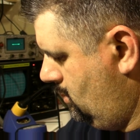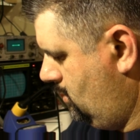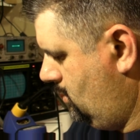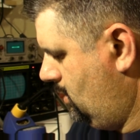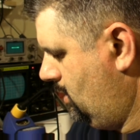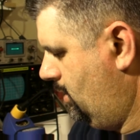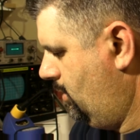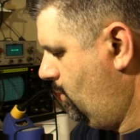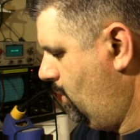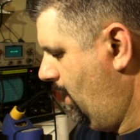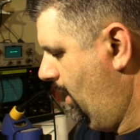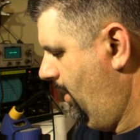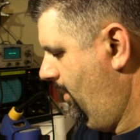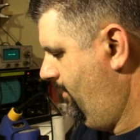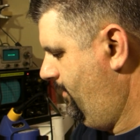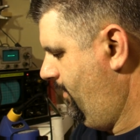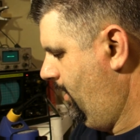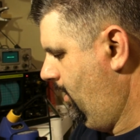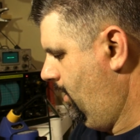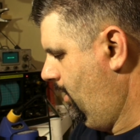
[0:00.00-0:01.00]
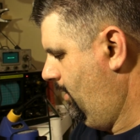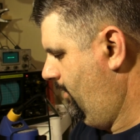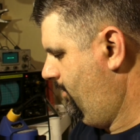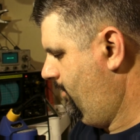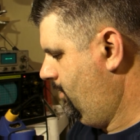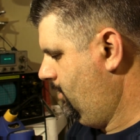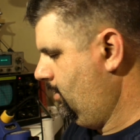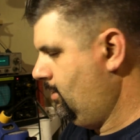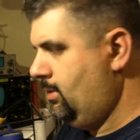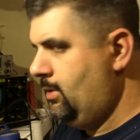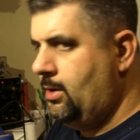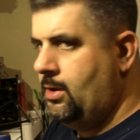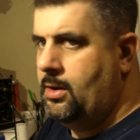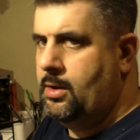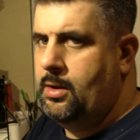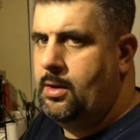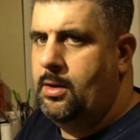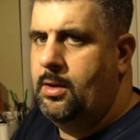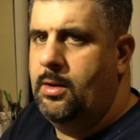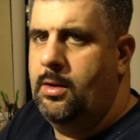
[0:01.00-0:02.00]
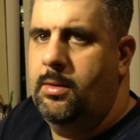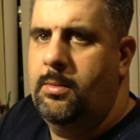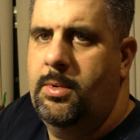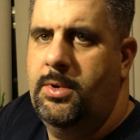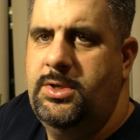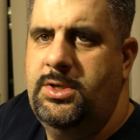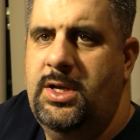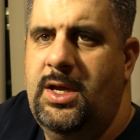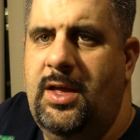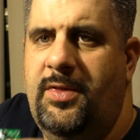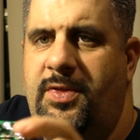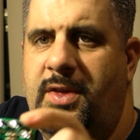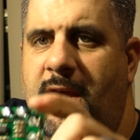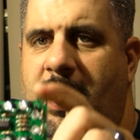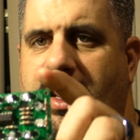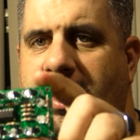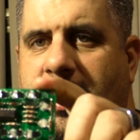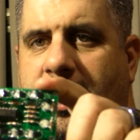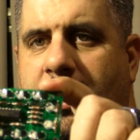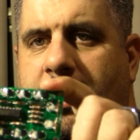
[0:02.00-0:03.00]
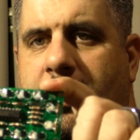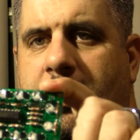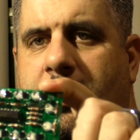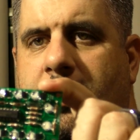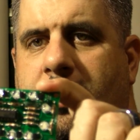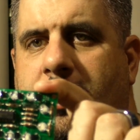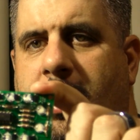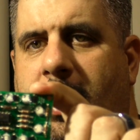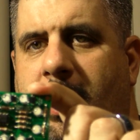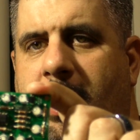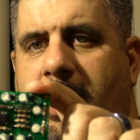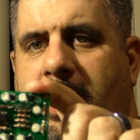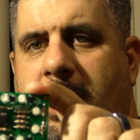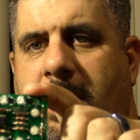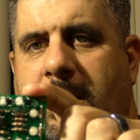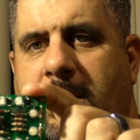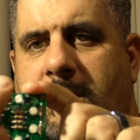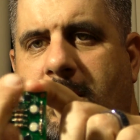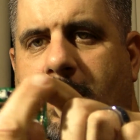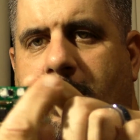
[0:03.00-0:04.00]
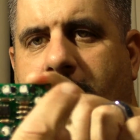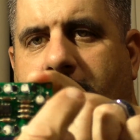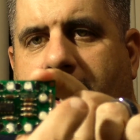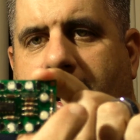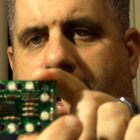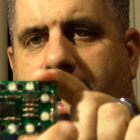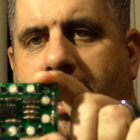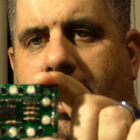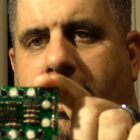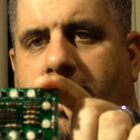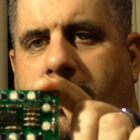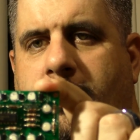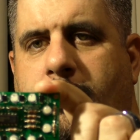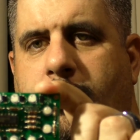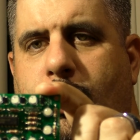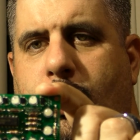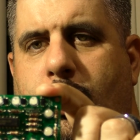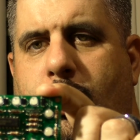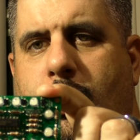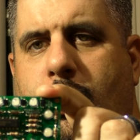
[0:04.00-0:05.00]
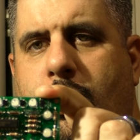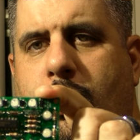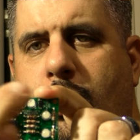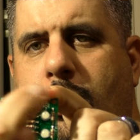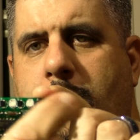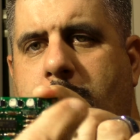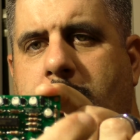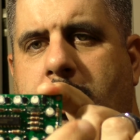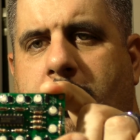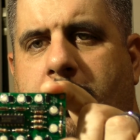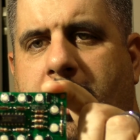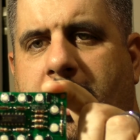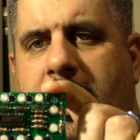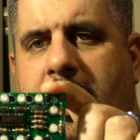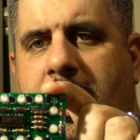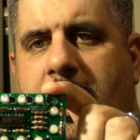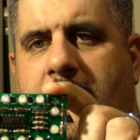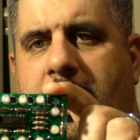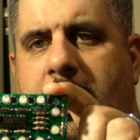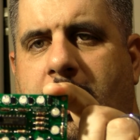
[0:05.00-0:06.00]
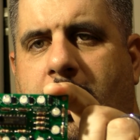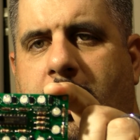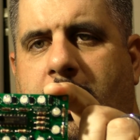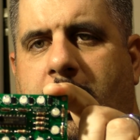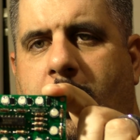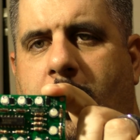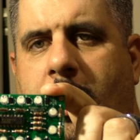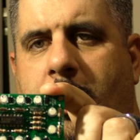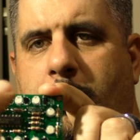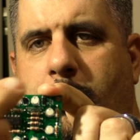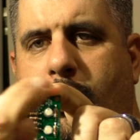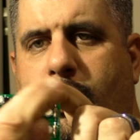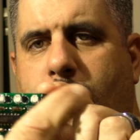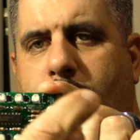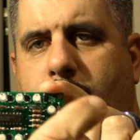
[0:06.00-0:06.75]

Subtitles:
Well, the wire fell off. But you get the idea. LEDs go around. You can make it any color you want.